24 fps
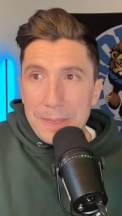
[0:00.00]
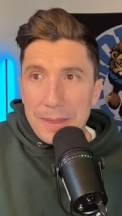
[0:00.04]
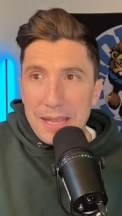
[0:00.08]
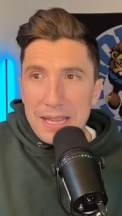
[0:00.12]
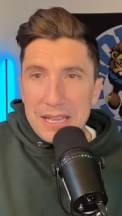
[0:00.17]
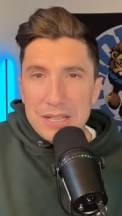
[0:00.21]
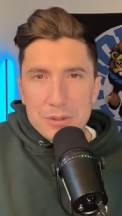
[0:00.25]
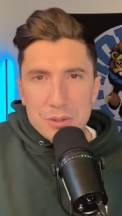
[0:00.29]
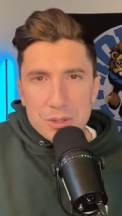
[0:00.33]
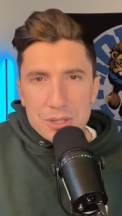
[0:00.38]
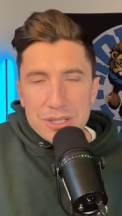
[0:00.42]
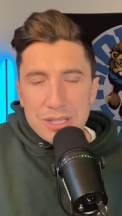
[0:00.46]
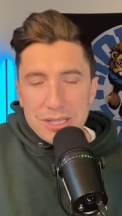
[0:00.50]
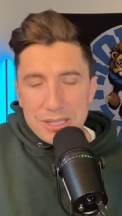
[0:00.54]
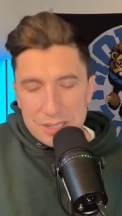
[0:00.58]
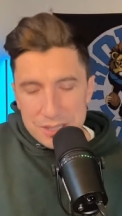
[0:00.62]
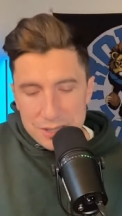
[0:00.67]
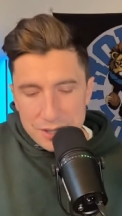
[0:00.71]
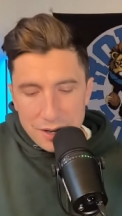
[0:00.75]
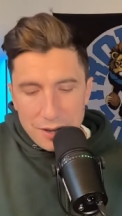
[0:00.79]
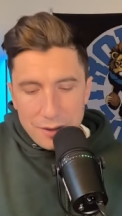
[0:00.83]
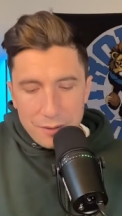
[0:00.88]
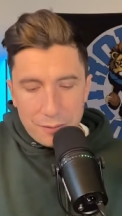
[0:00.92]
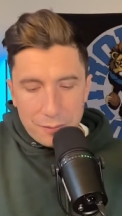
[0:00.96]
interesting
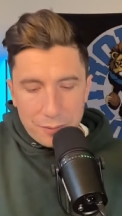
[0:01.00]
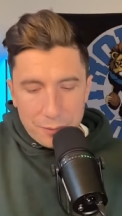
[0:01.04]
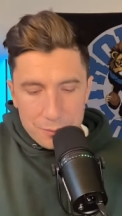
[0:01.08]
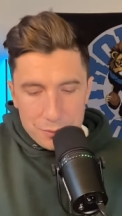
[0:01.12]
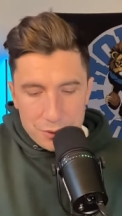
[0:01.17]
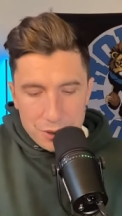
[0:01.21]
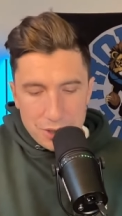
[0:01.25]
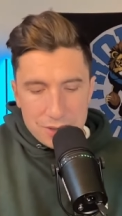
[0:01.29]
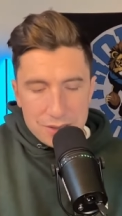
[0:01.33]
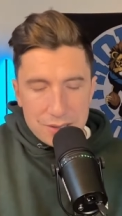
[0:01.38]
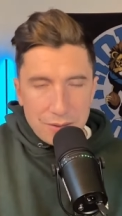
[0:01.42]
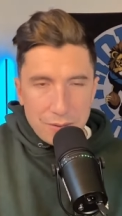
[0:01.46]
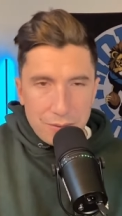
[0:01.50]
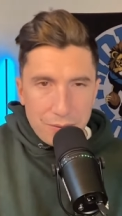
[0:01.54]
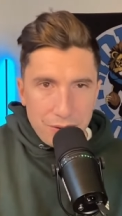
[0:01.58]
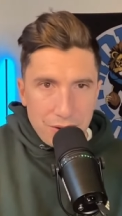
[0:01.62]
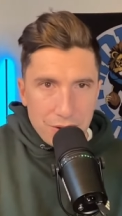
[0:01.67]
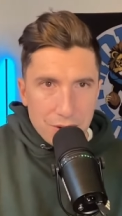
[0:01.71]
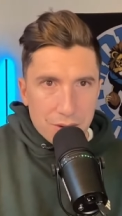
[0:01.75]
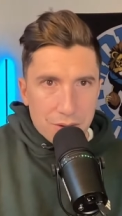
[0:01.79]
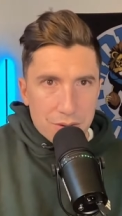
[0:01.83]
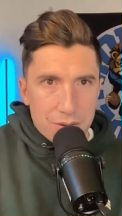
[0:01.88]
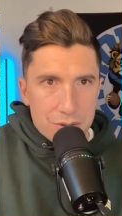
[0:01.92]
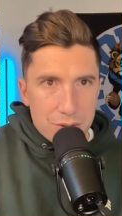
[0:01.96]
stuff from Justin
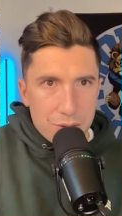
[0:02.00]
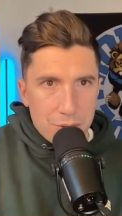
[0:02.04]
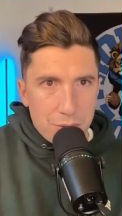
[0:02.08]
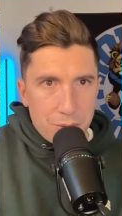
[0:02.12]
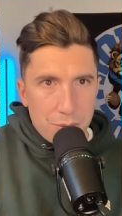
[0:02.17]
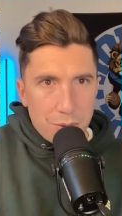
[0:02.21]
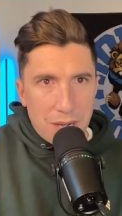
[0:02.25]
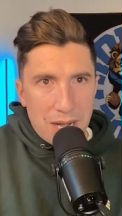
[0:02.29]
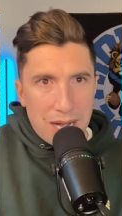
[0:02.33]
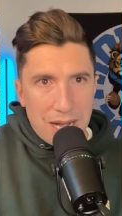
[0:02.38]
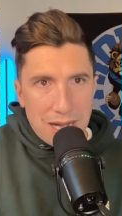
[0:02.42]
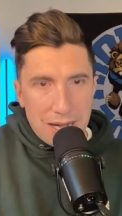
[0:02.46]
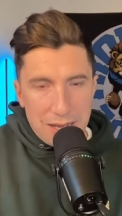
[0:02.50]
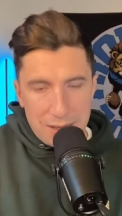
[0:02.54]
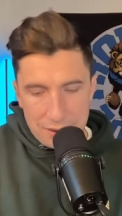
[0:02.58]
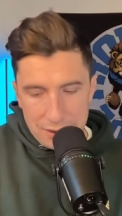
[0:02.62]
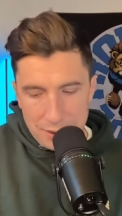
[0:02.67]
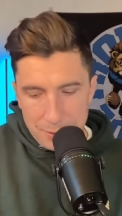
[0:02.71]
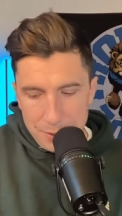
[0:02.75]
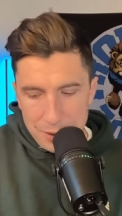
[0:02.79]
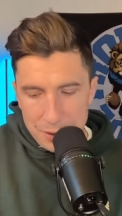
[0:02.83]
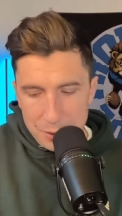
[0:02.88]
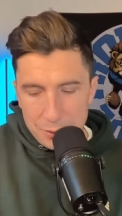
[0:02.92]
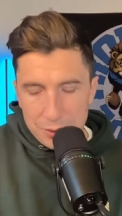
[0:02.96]
Fields, who
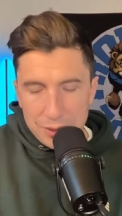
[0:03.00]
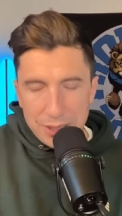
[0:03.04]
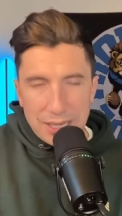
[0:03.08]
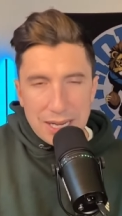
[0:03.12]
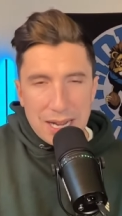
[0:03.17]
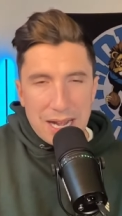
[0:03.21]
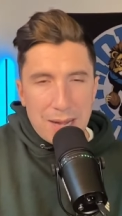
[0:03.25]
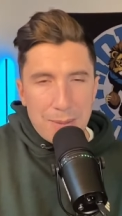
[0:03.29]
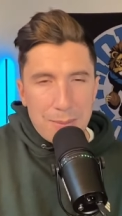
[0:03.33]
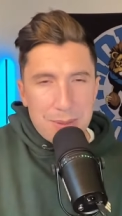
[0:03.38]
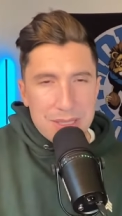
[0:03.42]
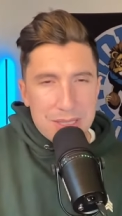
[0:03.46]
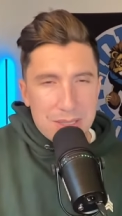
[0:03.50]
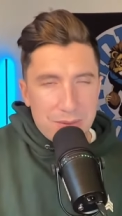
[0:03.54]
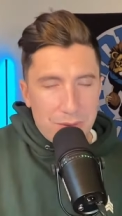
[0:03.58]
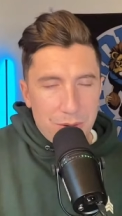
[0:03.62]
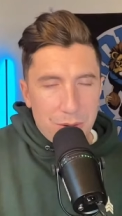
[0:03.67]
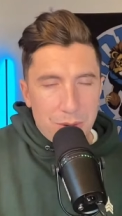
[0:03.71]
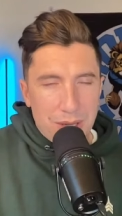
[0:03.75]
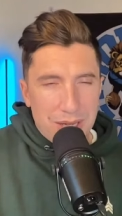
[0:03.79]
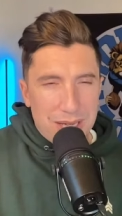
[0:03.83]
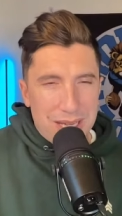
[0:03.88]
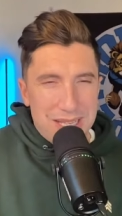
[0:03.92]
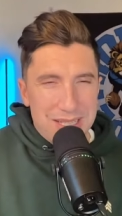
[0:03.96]
let me know in the comments if you
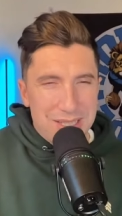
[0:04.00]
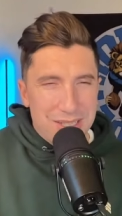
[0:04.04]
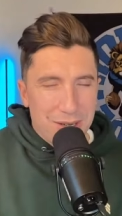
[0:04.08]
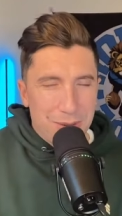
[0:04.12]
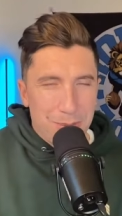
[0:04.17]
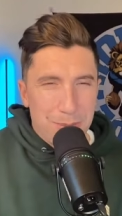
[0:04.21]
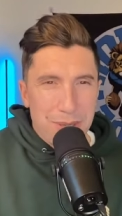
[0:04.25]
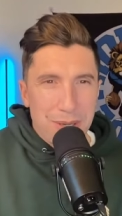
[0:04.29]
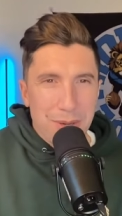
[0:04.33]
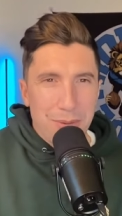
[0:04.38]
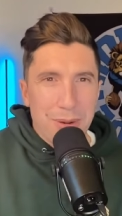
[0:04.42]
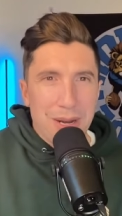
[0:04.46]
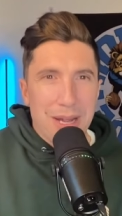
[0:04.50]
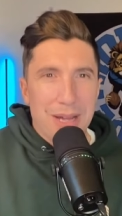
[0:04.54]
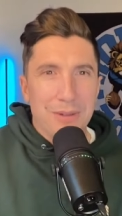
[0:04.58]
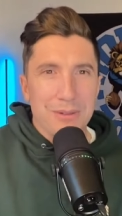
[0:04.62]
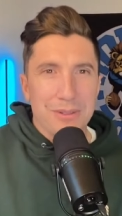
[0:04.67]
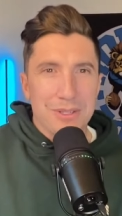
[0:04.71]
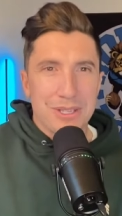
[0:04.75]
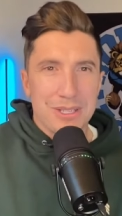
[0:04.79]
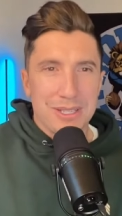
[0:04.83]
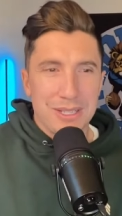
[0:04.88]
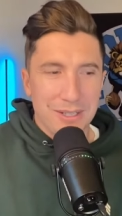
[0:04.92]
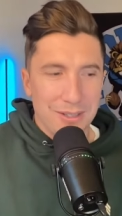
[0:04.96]
think he's going to be
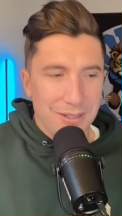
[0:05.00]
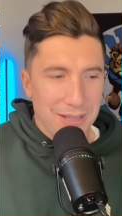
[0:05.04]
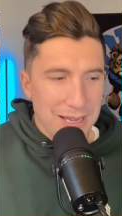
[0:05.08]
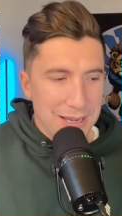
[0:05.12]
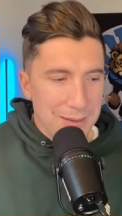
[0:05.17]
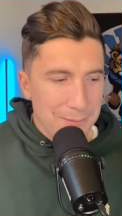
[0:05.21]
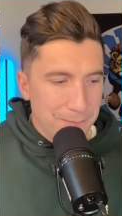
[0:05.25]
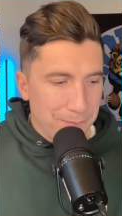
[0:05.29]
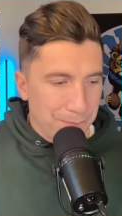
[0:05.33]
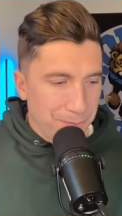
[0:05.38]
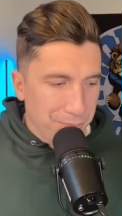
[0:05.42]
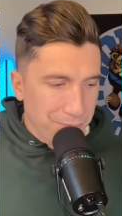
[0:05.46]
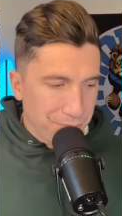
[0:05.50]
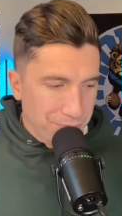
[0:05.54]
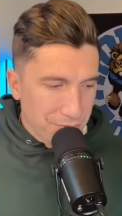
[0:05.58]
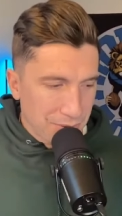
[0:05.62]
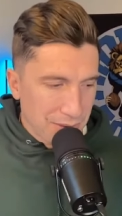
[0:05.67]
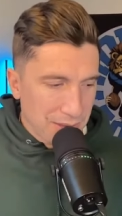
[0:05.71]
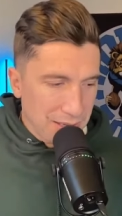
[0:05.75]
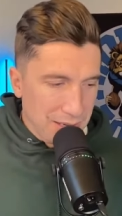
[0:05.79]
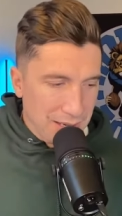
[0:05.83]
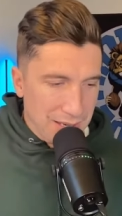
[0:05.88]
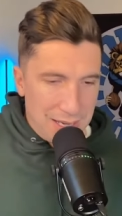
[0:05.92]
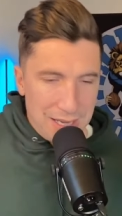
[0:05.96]
around still. I
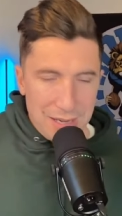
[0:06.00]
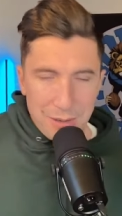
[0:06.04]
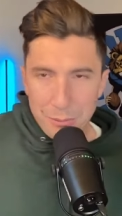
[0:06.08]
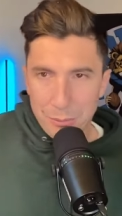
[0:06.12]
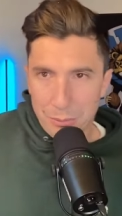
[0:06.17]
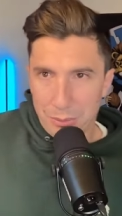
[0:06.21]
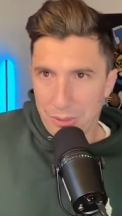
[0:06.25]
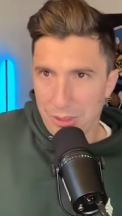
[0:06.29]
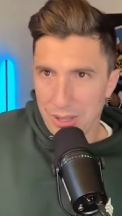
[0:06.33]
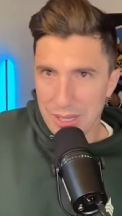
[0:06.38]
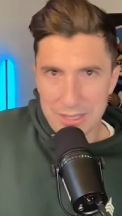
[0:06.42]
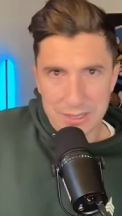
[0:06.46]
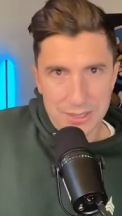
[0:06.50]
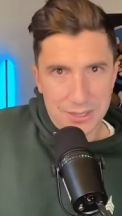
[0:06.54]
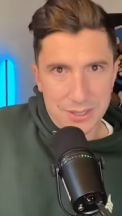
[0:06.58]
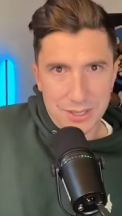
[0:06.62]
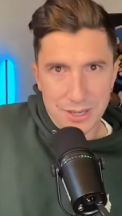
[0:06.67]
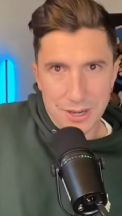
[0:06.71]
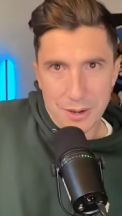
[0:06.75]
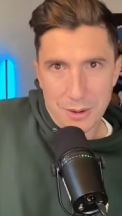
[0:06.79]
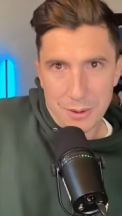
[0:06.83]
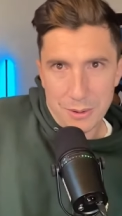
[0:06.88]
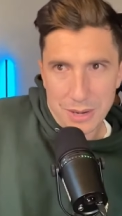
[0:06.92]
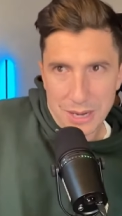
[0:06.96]
I don't think
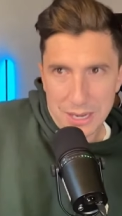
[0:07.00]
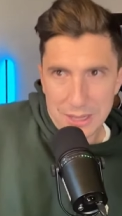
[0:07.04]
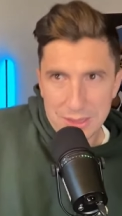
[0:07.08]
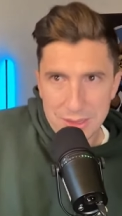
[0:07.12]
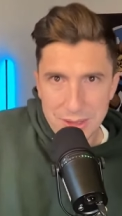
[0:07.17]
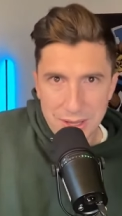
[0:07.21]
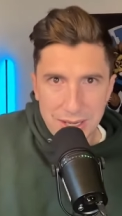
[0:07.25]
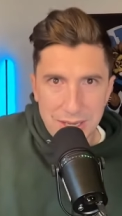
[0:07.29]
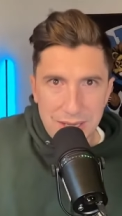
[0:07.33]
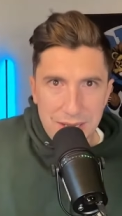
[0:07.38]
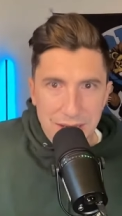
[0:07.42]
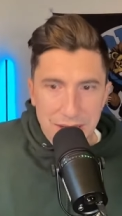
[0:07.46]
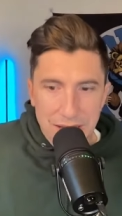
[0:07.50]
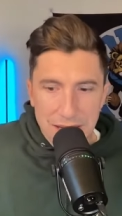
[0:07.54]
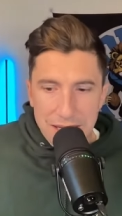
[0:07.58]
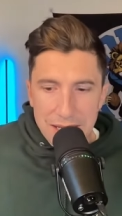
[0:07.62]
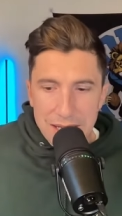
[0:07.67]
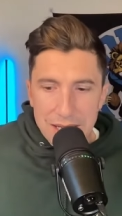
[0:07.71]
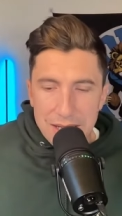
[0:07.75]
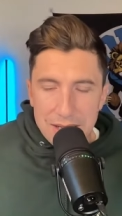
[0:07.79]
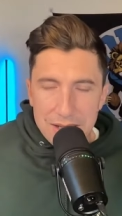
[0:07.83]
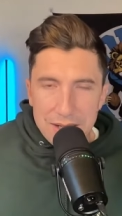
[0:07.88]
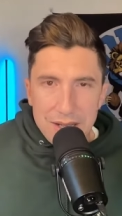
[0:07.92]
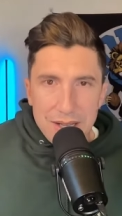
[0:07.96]
so. I think
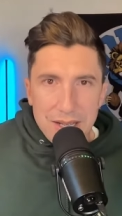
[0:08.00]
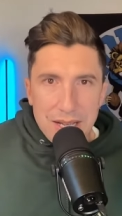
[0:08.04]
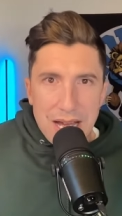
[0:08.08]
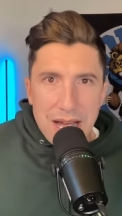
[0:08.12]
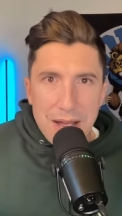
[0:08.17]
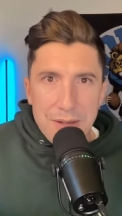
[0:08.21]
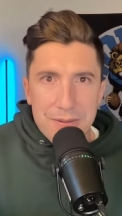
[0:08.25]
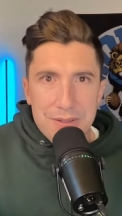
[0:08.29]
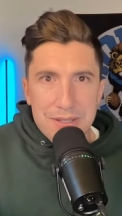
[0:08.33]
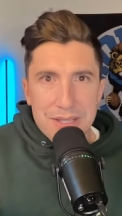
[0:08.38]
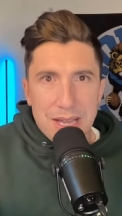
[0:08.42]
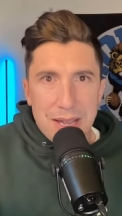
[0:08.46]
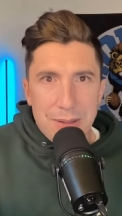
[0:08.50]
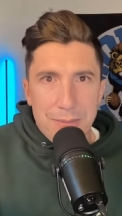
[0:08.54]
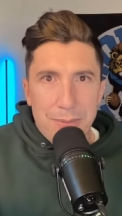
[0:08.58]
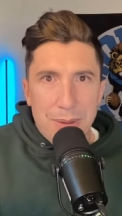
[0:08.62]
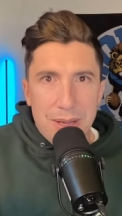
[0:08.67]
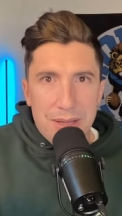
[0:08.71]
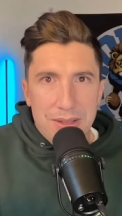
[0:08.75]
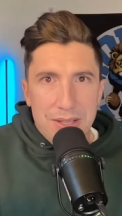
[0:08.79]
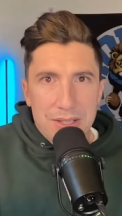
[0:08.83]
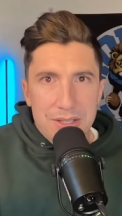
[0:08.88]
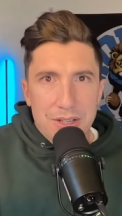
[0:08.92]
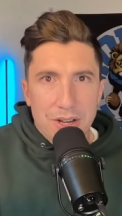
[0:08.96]
I've I've
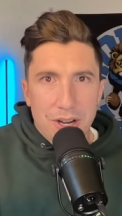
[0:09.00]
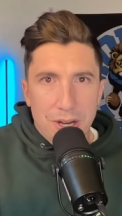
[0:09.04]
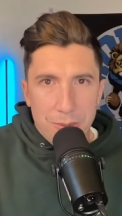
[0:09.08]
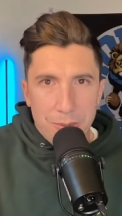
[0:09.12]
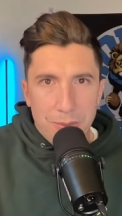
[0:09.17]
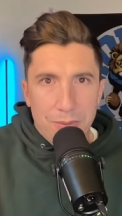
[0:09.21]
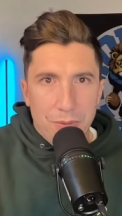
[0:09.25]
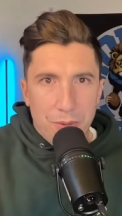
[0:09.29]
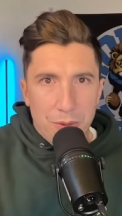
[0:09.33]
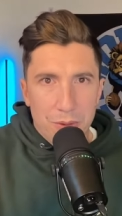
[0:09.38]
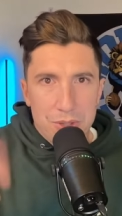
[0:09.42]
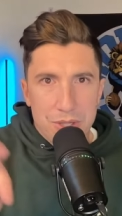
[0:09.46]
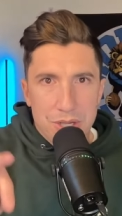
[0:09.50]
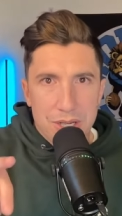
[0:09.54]
made this argument before.